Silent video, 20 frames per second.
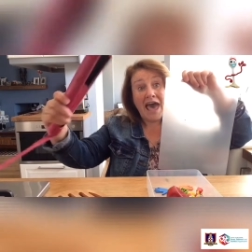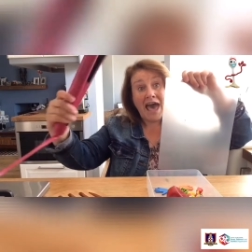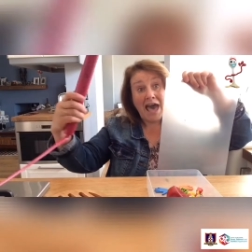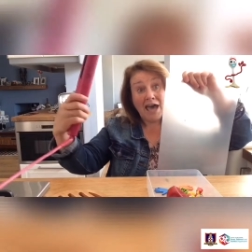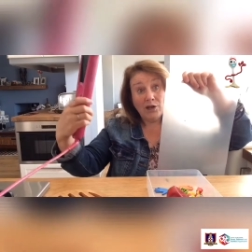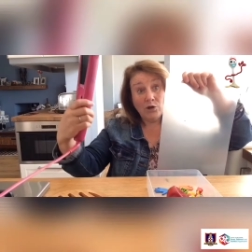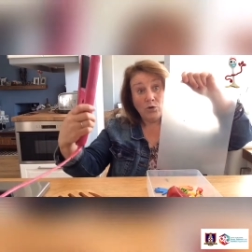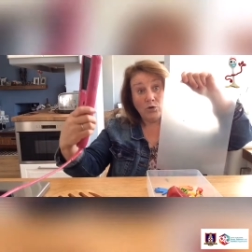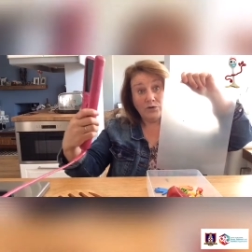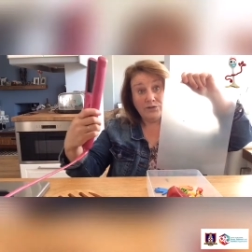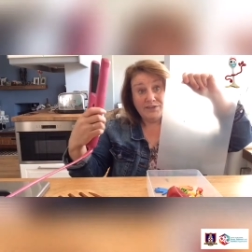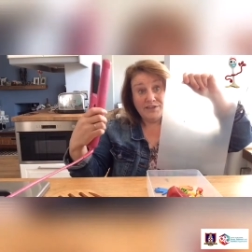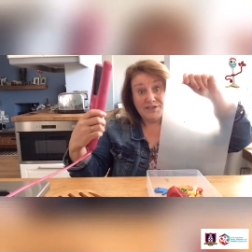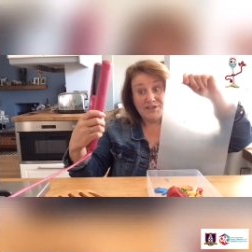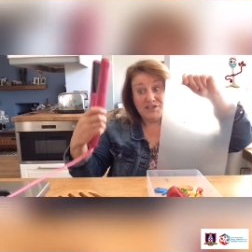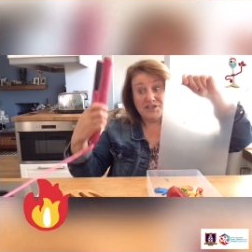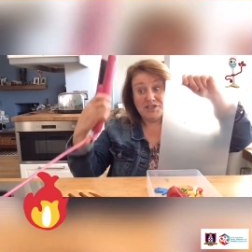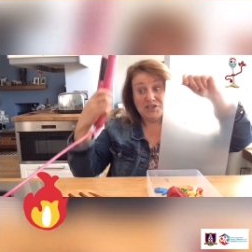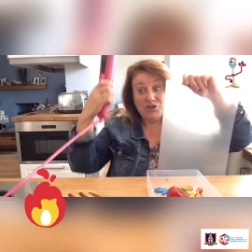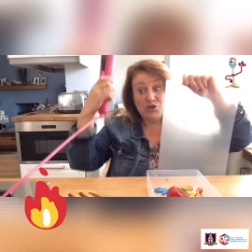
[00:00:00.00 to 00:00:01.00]
adult
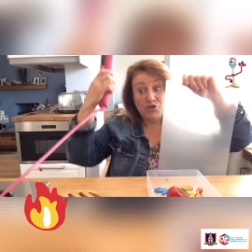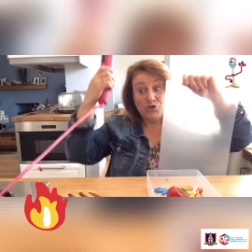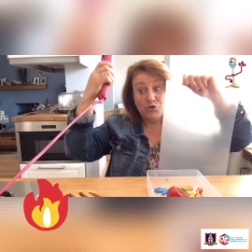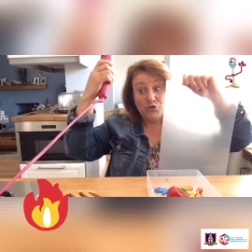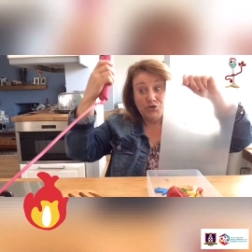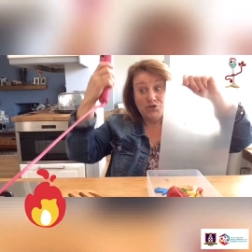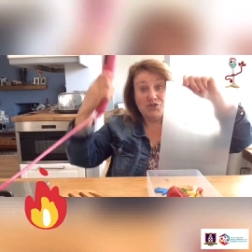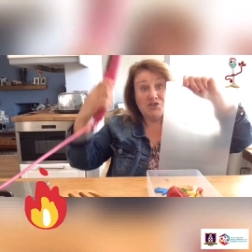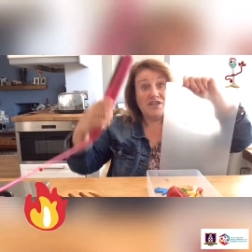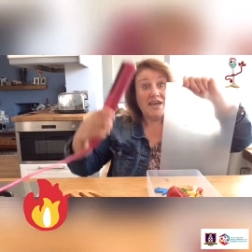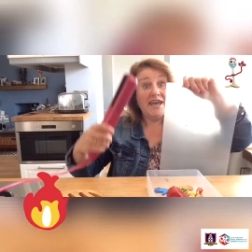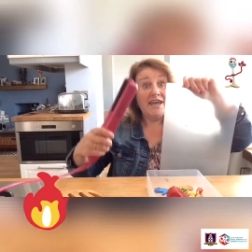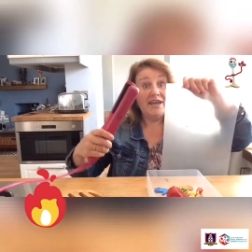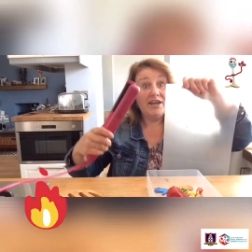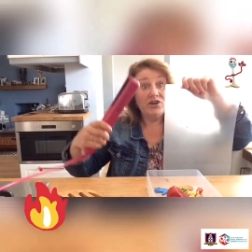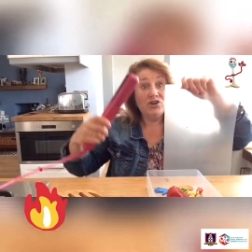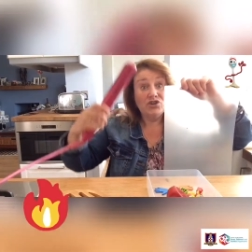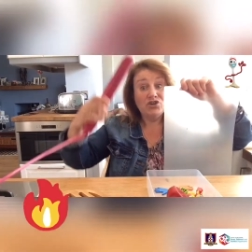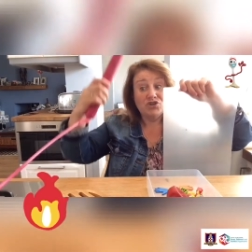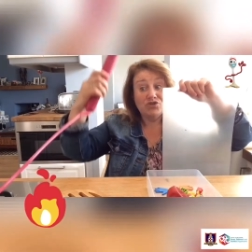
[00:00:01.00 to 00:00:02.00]
needs to use the
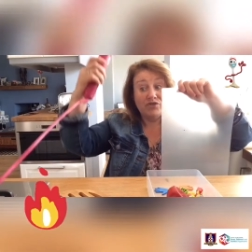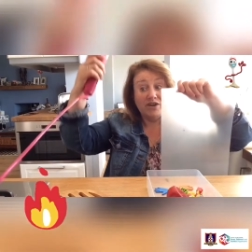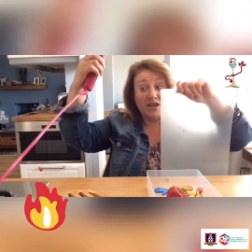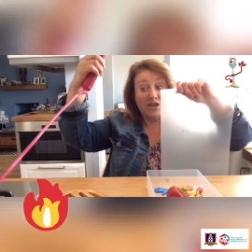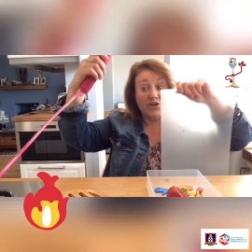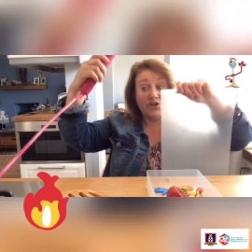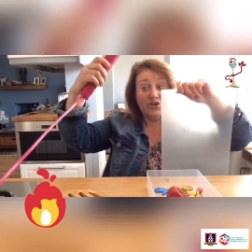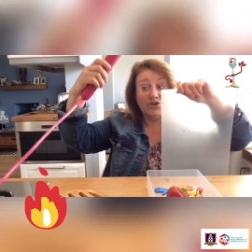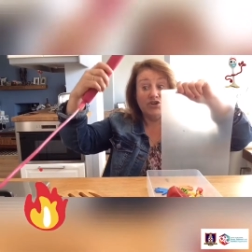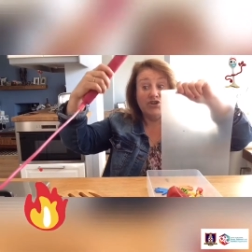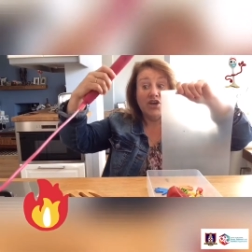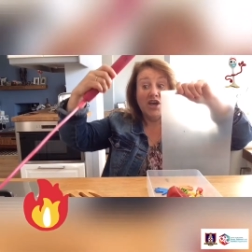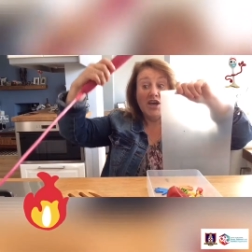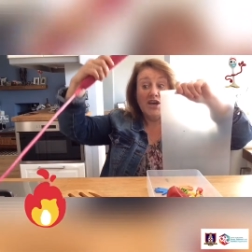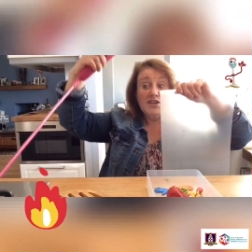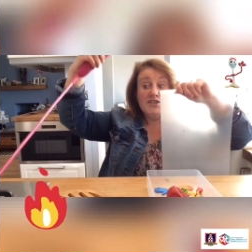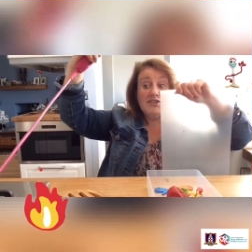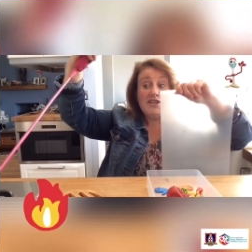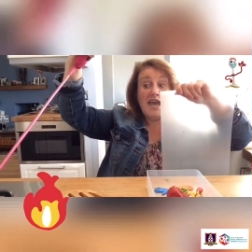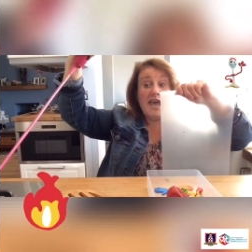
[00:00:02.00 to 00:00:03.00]
hair straighteners
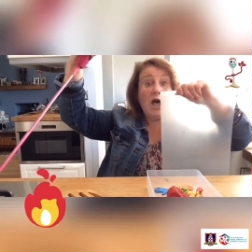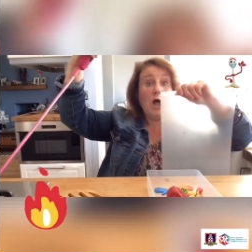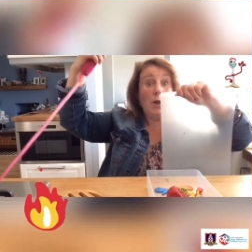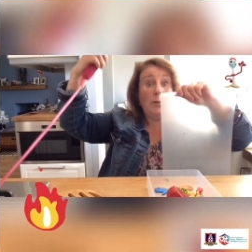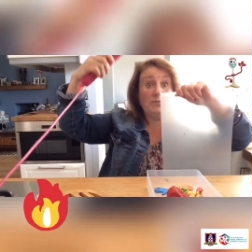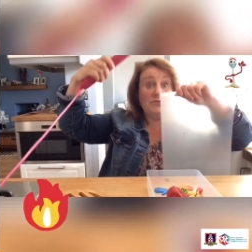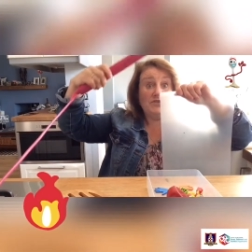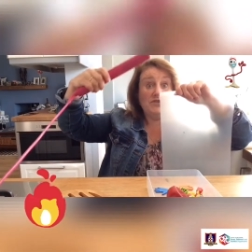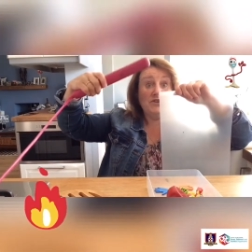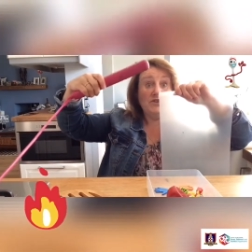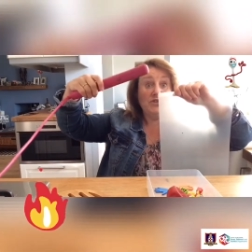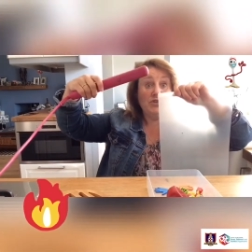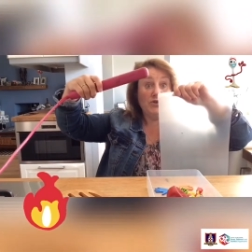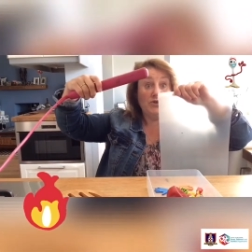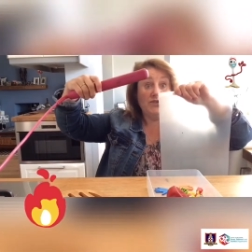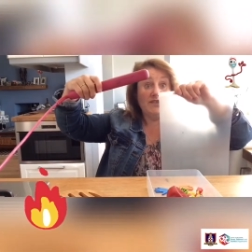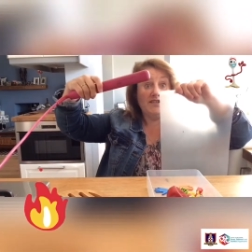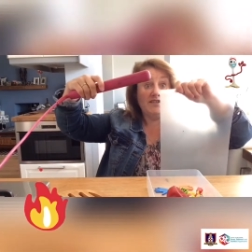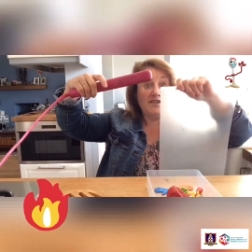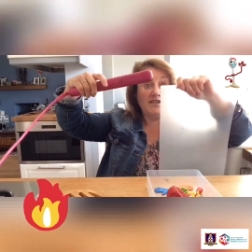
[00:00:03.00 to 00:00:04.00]
to help to
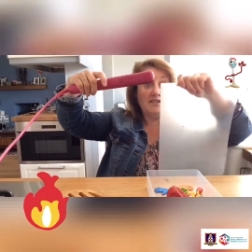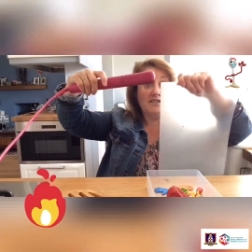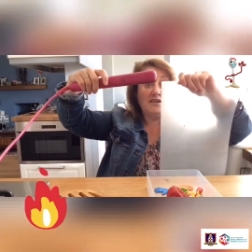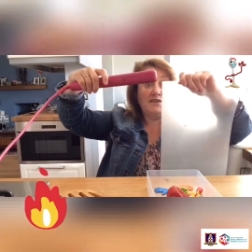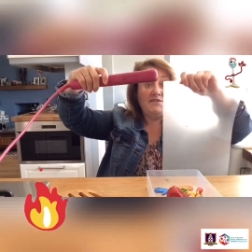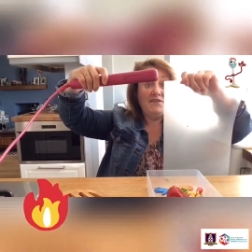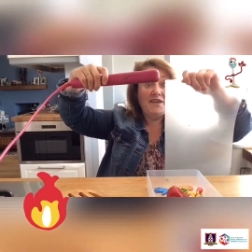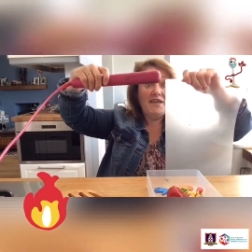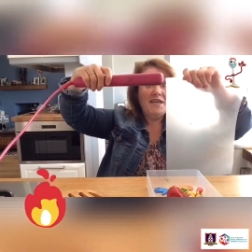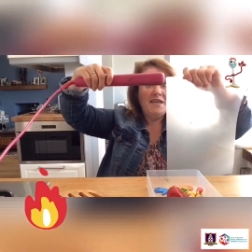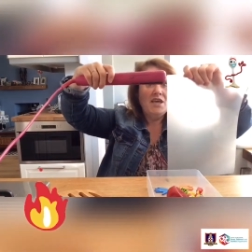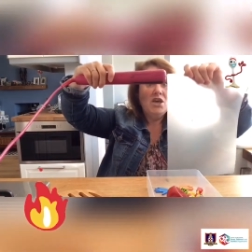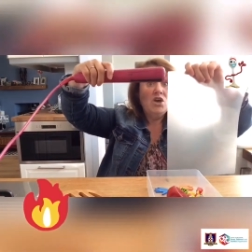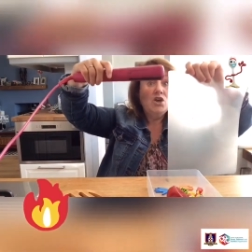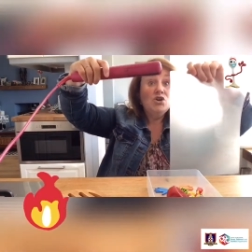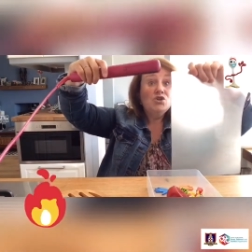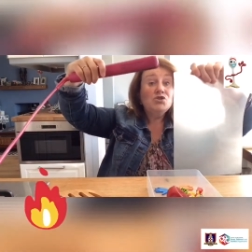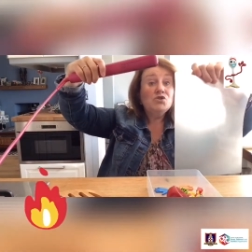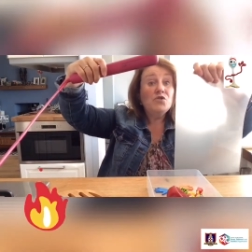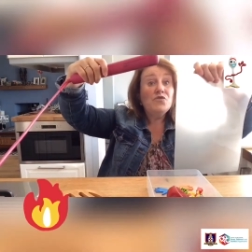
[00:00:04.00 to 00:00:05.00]
do this activity.
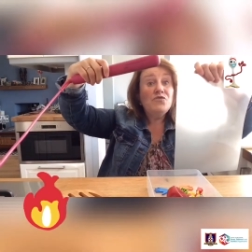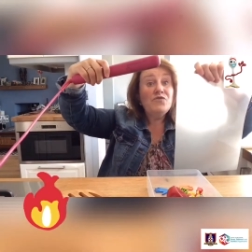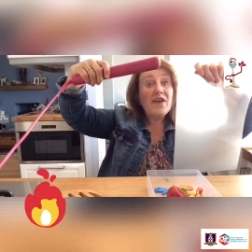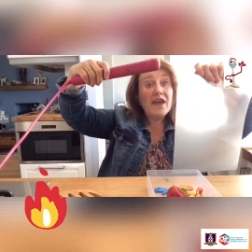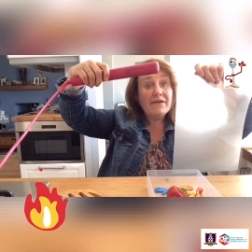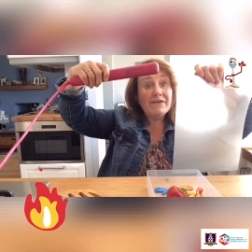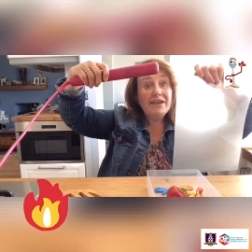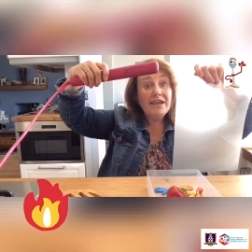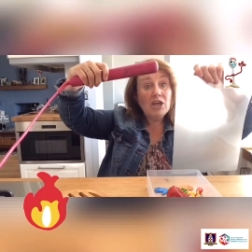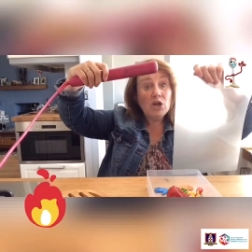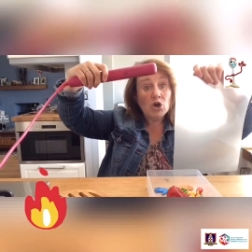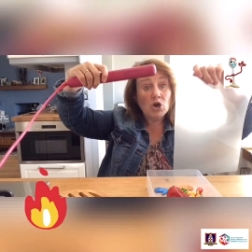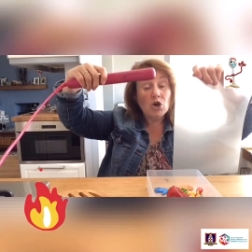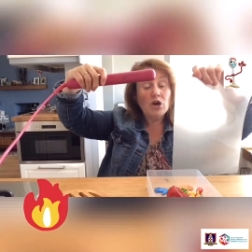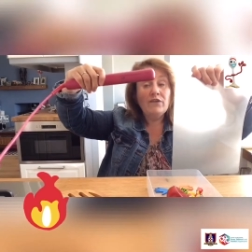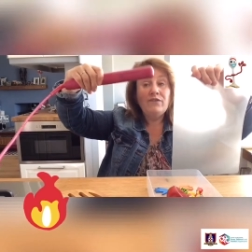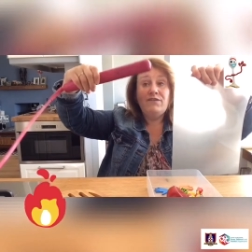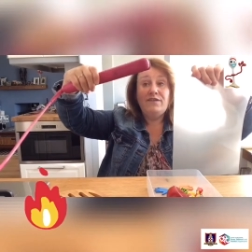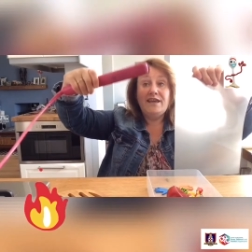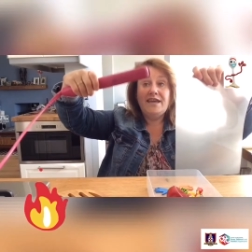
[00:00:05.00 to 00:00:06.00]
So very
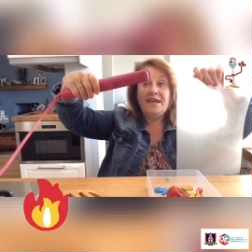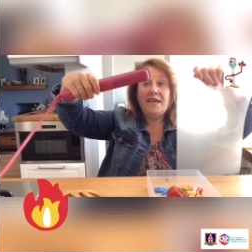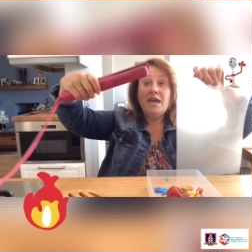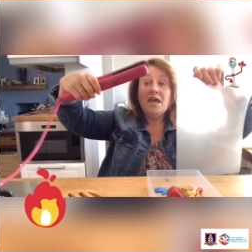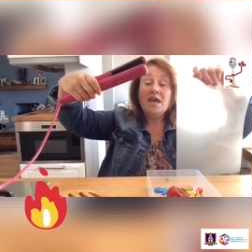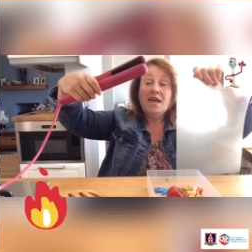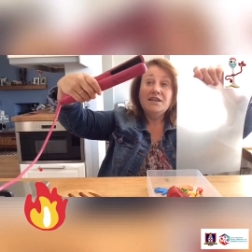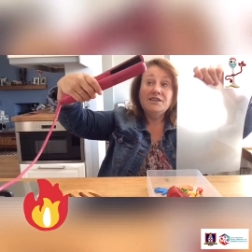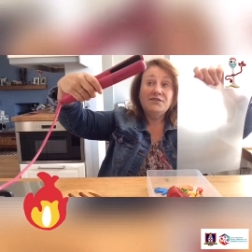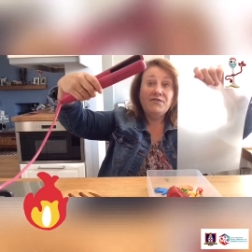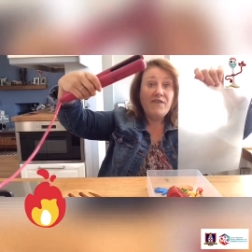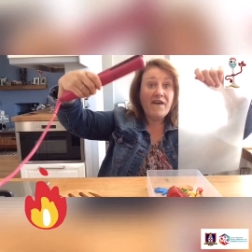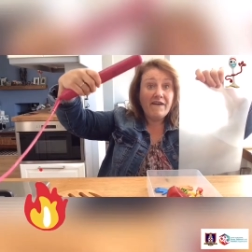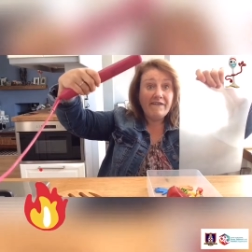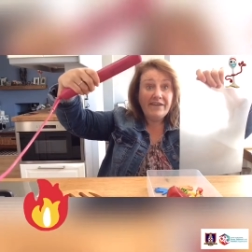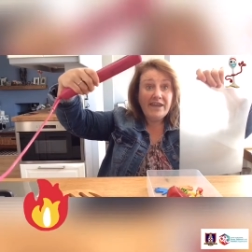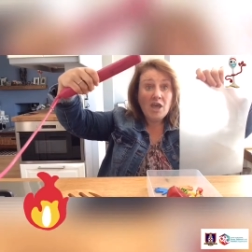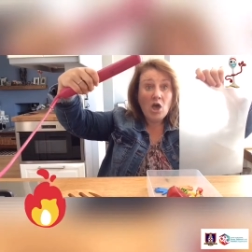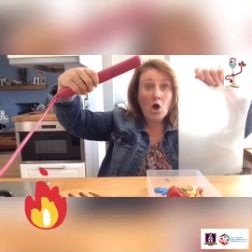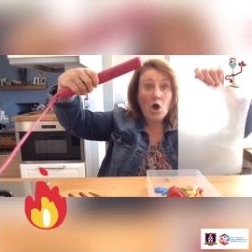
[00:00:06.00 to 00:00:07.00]
carefully, it's
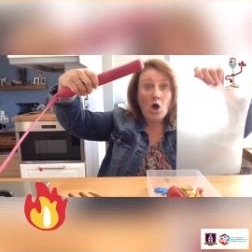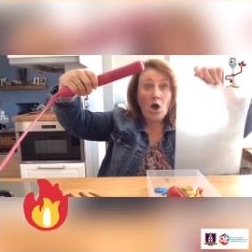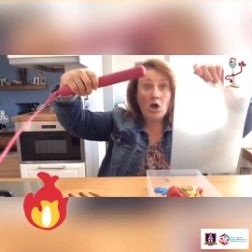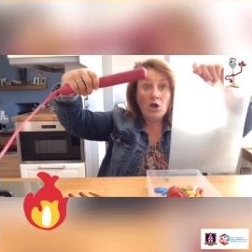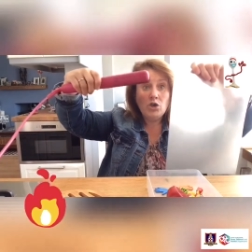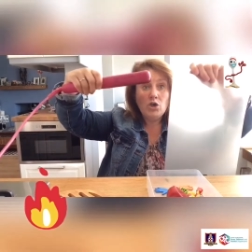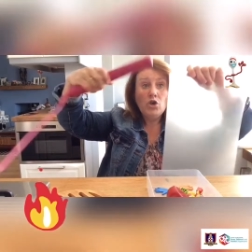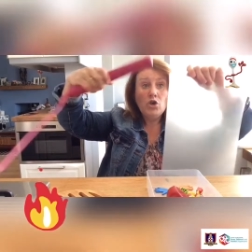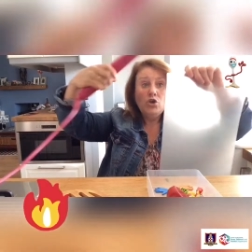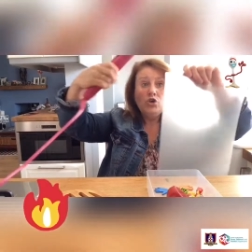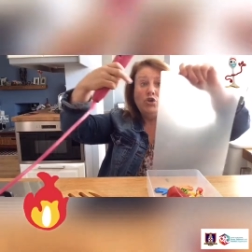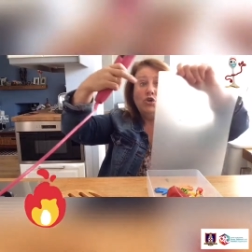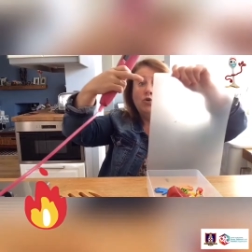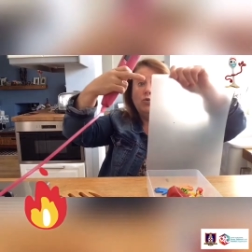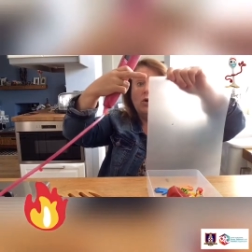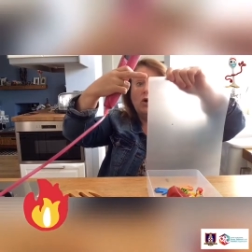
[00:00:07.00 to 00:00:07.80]
very hot, you